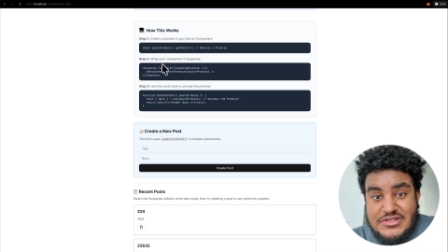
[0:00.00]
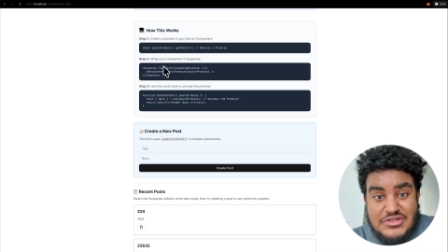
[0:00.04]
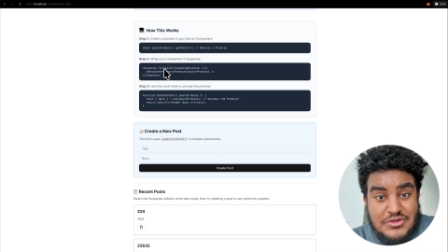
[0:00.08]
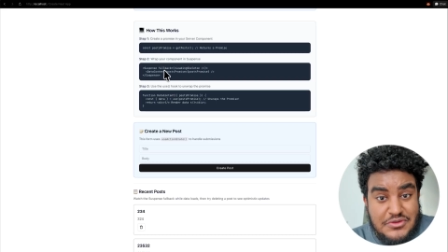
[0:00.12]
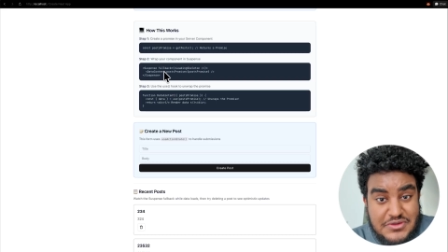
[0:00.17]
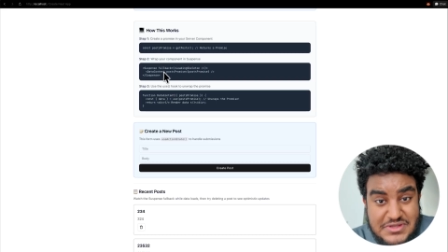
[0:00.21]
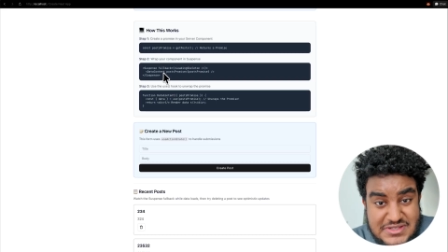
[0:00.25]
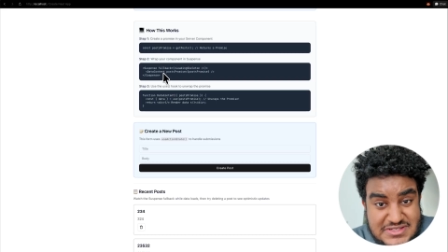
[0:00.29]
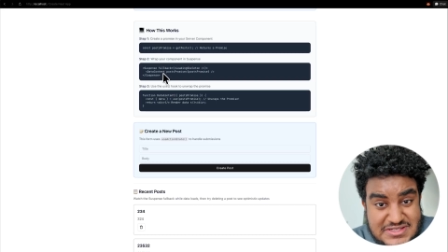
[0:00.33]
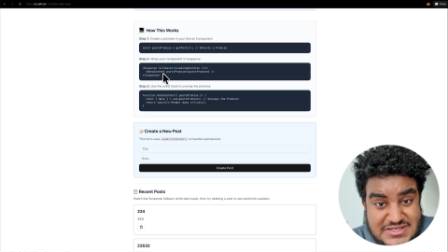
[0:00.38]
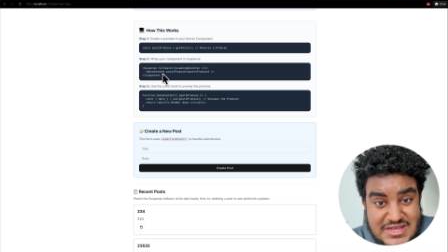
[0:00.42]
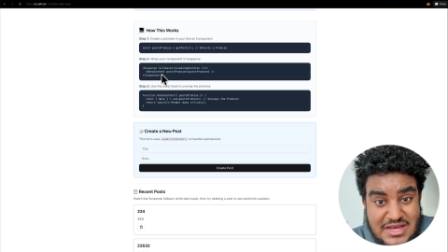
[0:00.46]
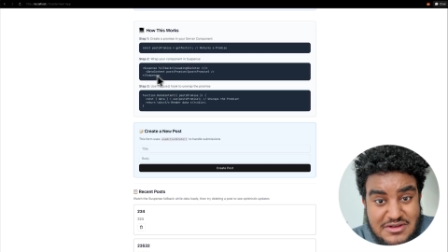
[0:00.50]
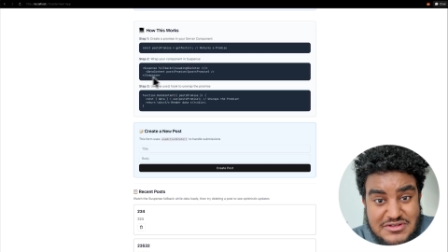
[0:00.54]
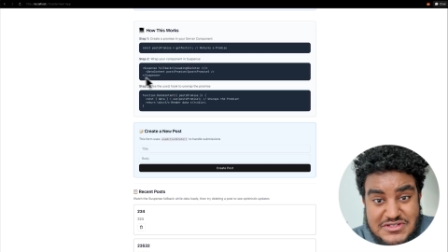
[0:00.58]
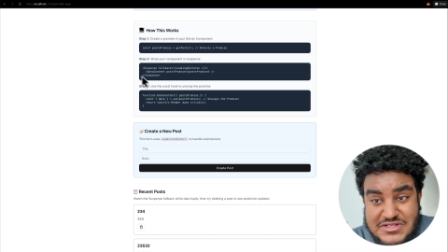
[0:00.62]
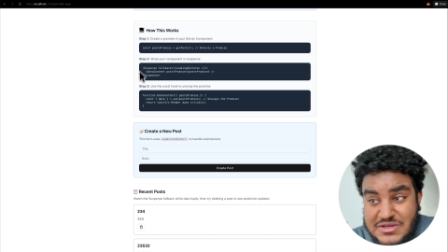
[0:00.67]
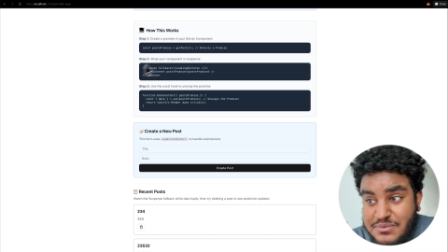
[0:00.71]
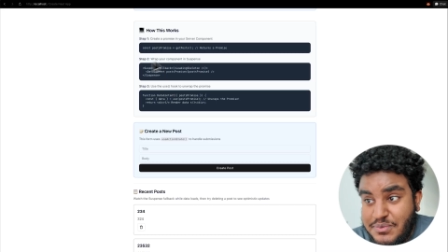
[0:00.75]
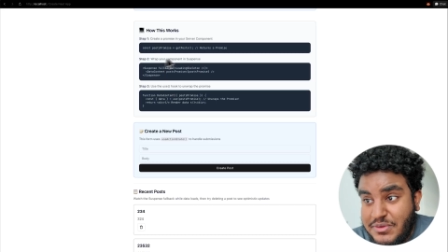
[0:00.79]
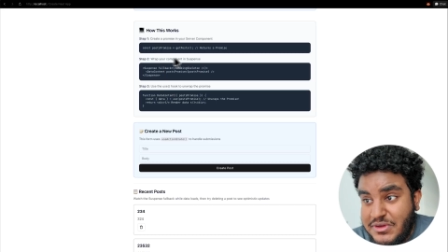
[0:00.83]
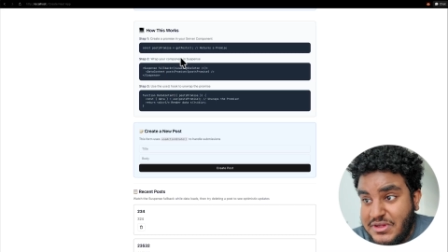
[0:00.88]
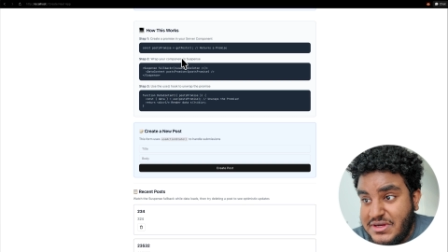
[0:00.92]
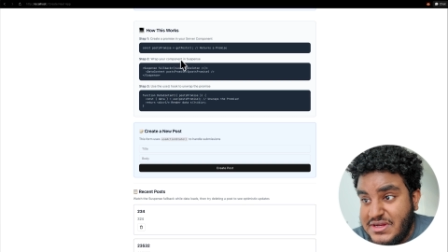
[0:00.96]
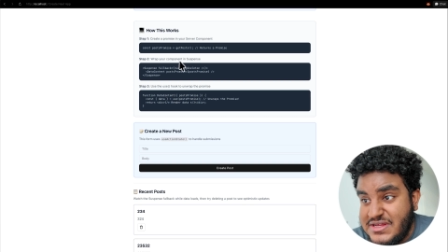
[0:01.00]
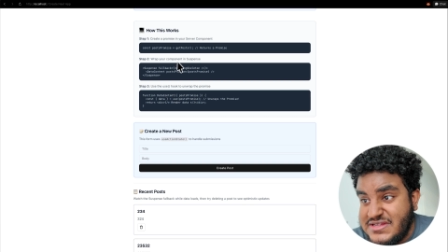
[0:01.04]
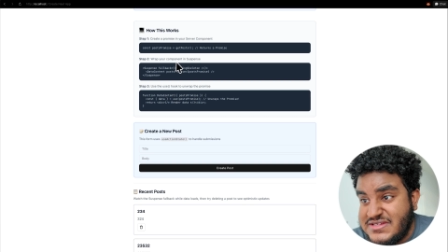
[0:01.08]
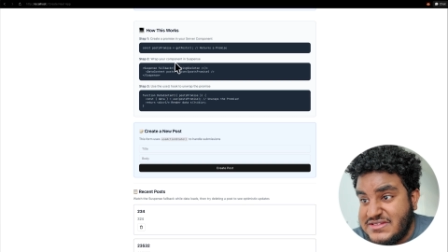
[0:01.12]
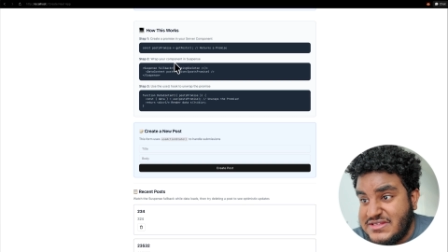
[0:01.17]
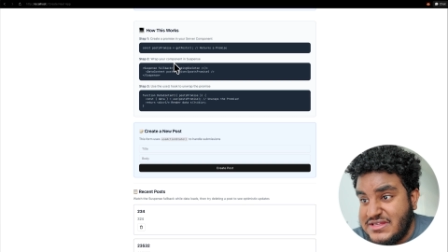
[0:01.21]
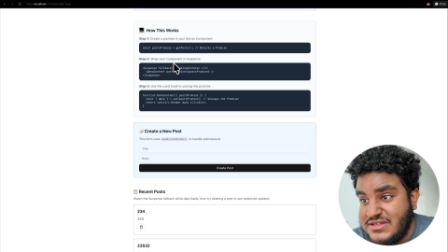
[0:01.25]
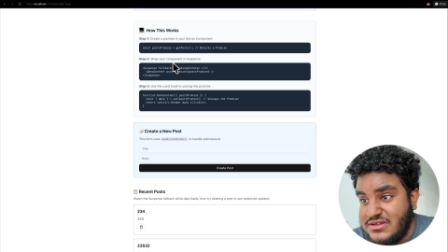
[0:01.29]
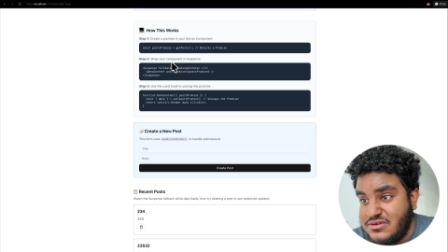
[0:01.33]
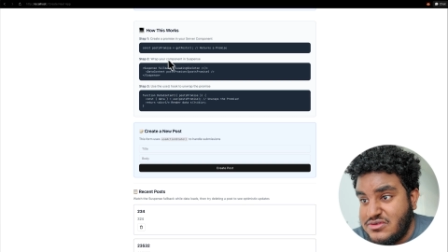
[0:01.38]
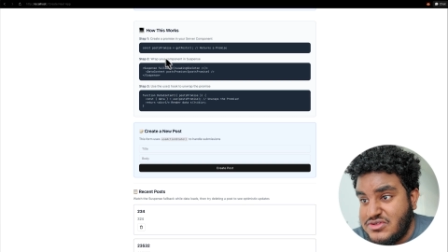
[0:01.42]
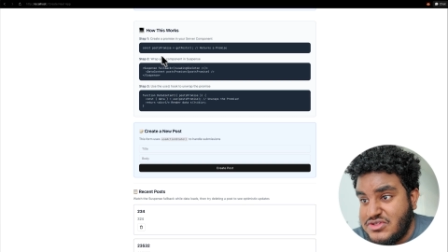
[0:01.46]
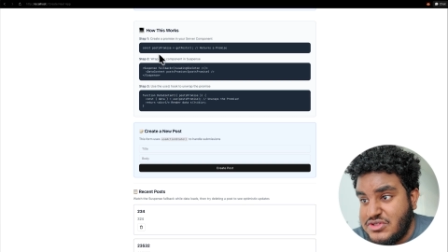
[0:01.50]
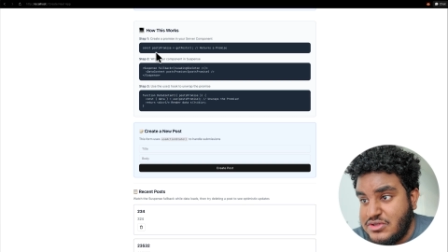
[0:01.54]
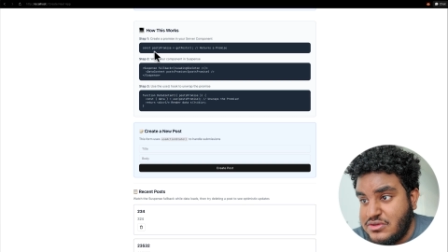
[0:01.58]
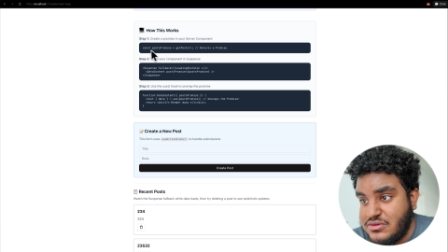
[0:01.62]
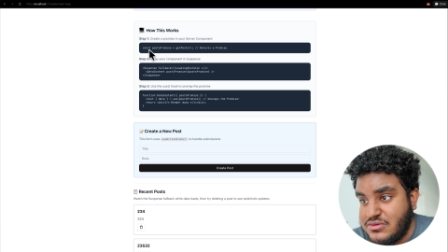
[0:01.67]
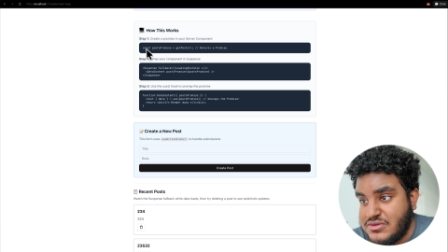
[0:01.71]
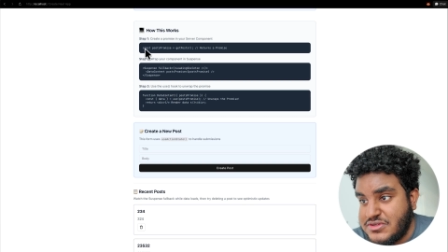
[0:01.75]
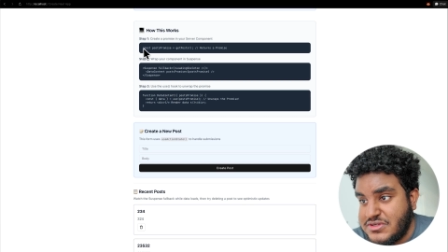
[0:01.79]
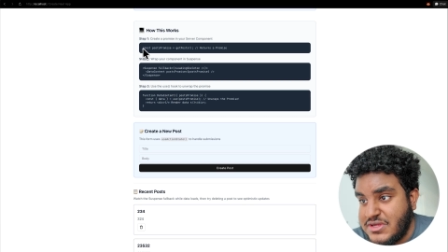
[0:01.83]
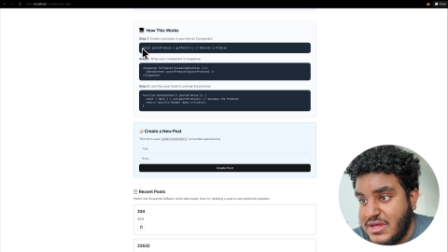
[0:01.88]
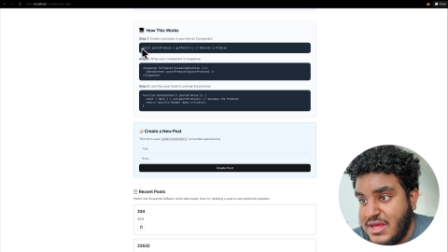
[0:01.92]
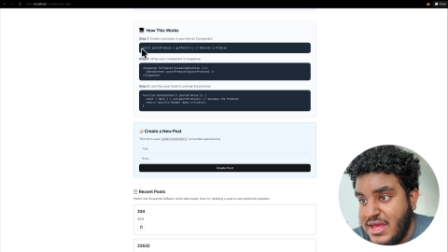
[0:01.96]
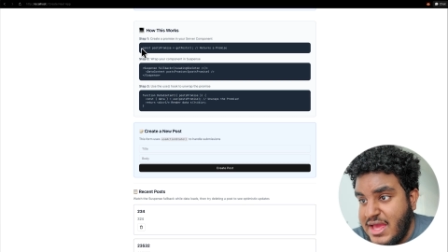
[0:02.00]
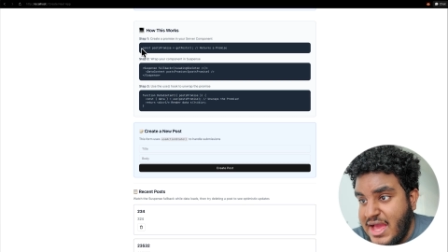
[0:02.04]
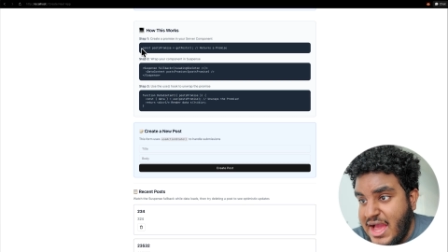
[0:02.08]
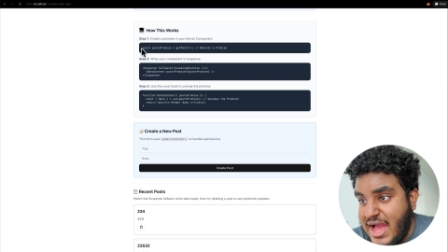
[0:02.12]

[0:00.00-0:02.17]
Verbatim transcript: So this is how simple it is to use use.